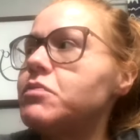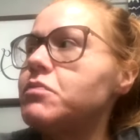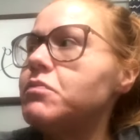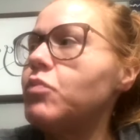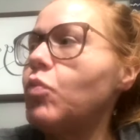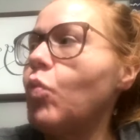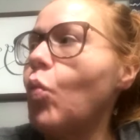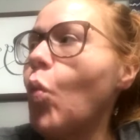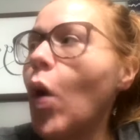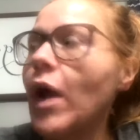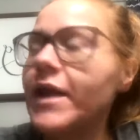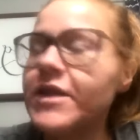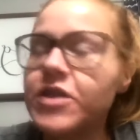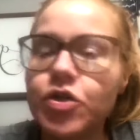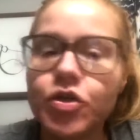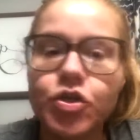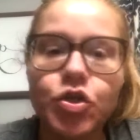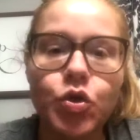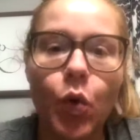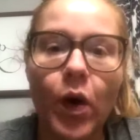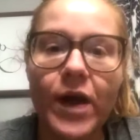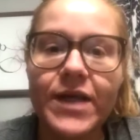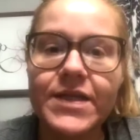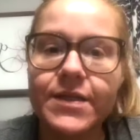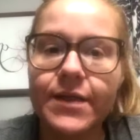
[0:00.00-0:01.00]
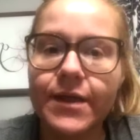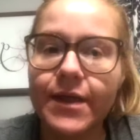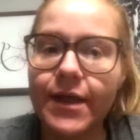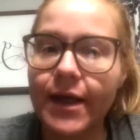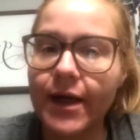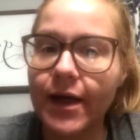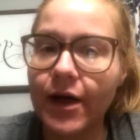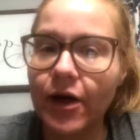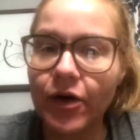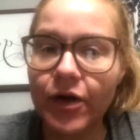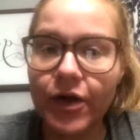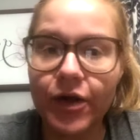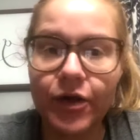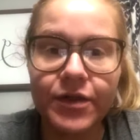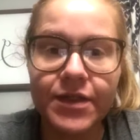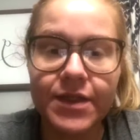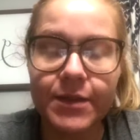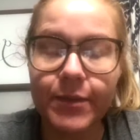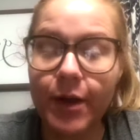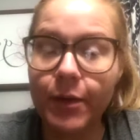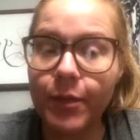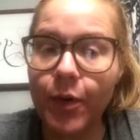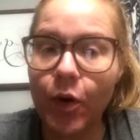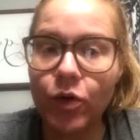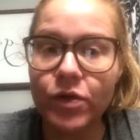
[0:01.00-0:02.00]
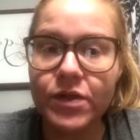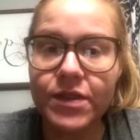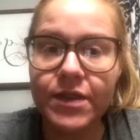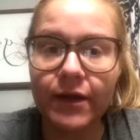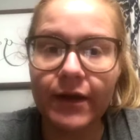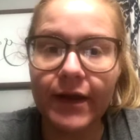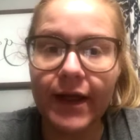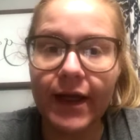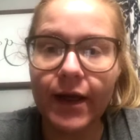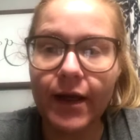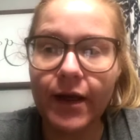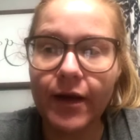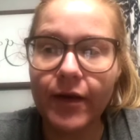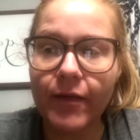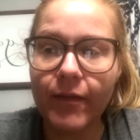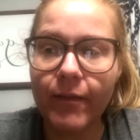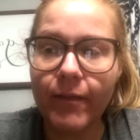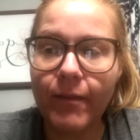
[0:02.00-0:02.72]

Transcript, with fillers: once or twice a year you'll see me post a link